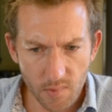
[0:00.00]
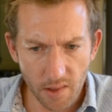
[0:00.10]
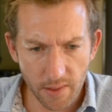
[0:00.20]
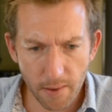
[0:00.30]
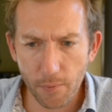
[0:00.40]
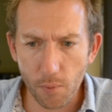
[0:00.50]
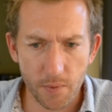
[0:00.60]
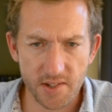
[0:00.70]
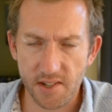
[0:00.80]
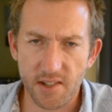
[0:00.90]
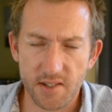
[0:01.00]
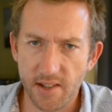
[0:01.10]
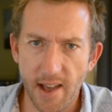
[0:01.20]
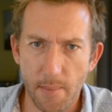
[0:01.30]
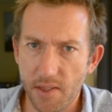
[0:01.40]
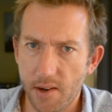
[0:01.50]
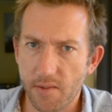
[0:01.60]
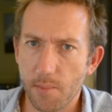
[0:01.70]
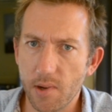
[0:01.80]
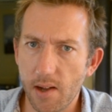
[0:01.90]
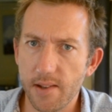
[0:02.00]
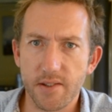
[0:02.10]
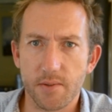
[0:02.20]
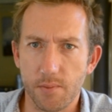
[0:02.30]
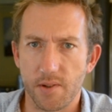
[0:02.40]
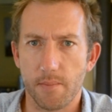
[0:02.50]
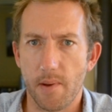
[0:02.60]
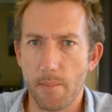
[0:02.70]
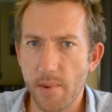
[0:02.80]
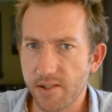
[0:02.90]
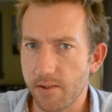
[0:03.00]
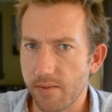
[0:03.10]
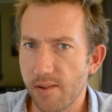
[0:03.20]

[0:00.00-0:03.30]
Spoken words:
therefore, for this STC, our method of compliance was a mix of